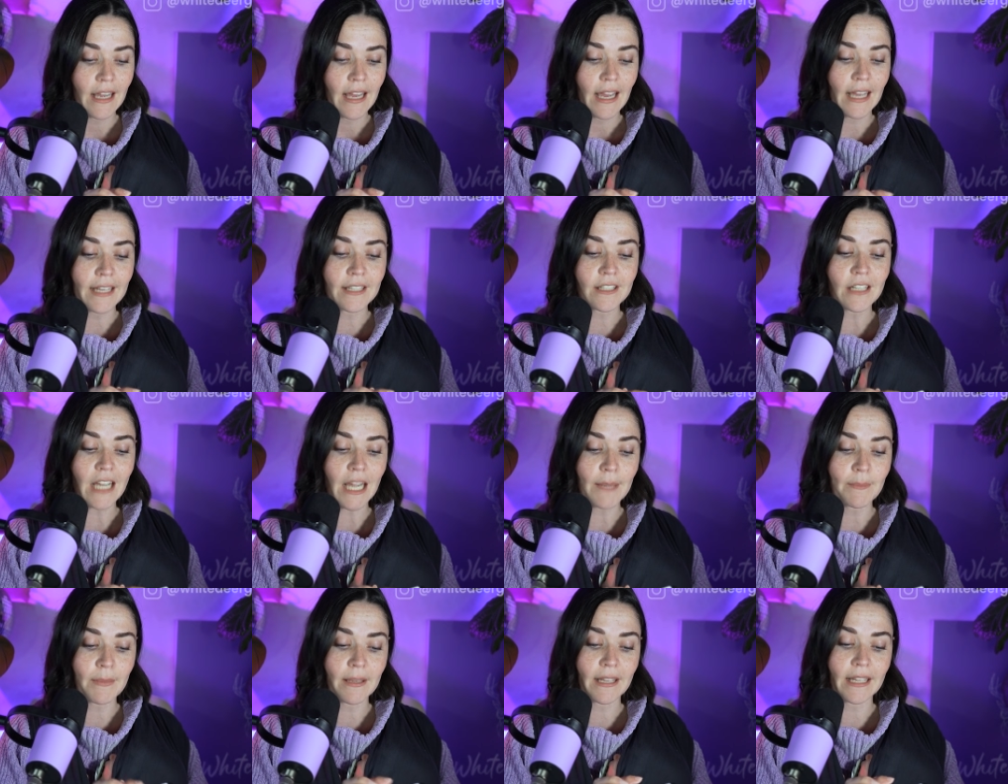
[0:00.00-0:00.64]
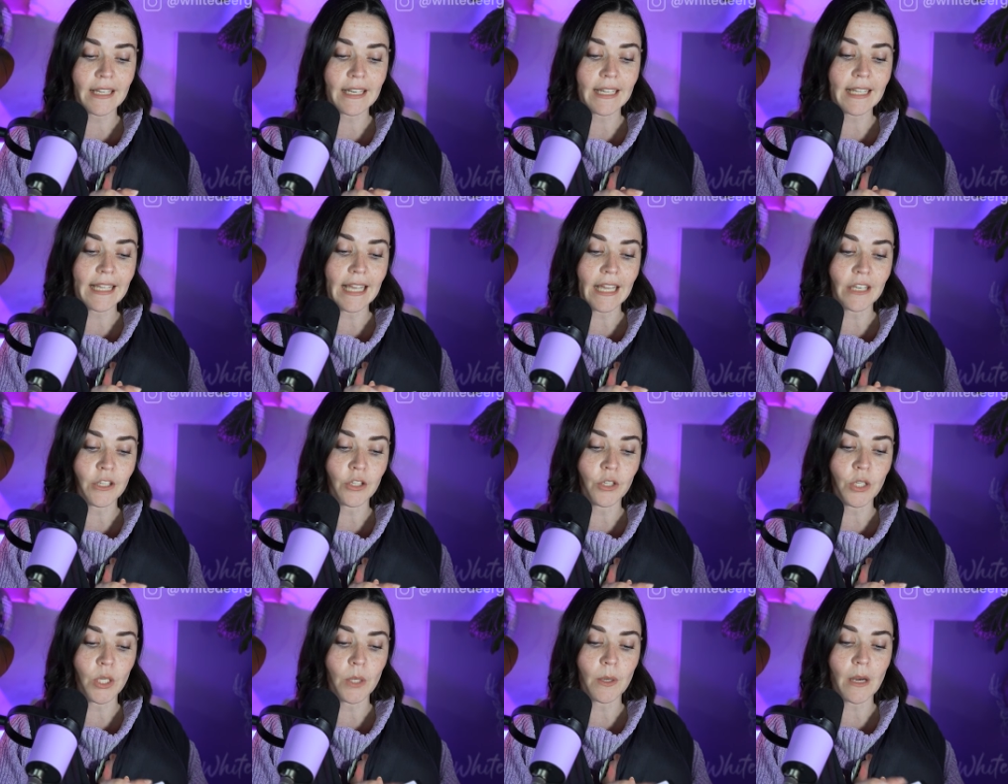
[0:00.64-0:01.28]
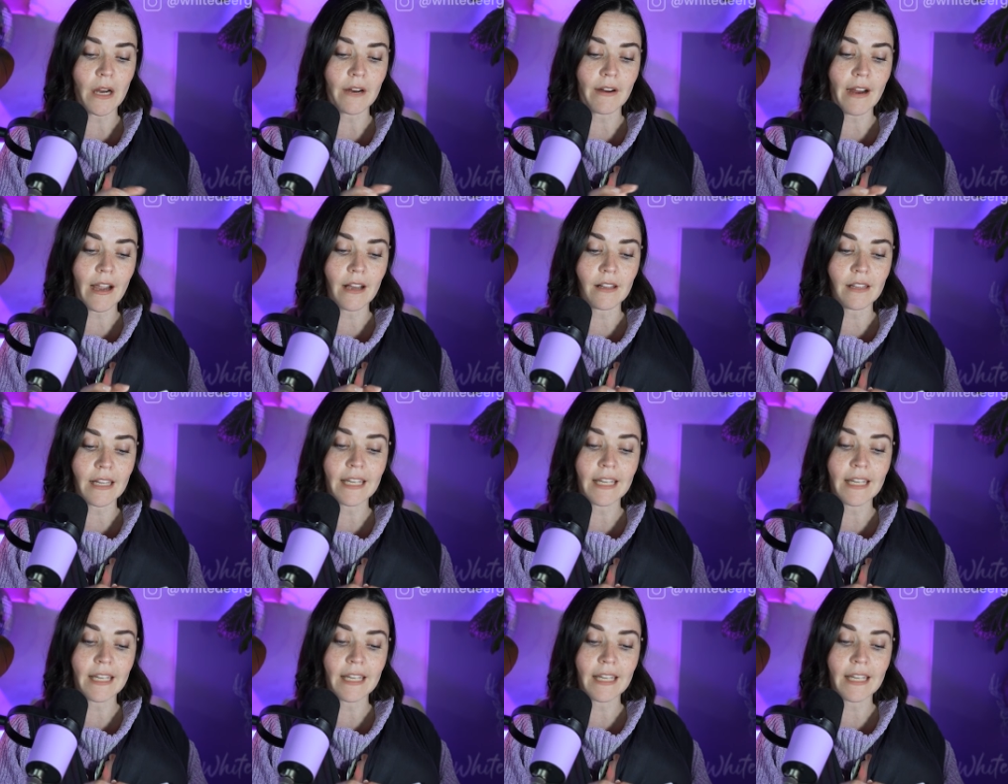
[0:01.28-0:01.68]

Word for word: and typing in again your URL.